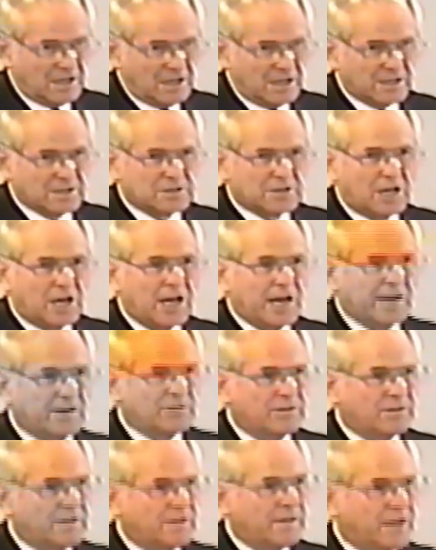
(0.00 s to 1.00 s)
It's
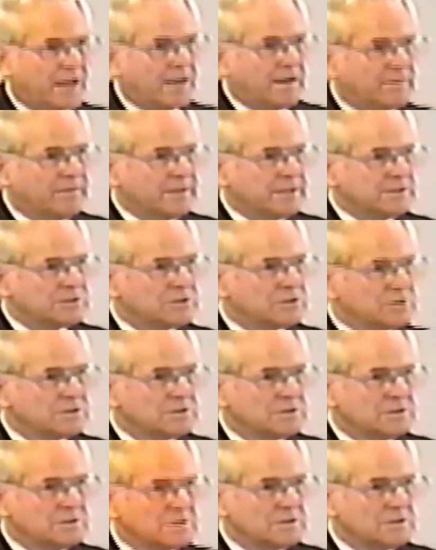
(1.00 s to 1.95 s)
higher than the heavens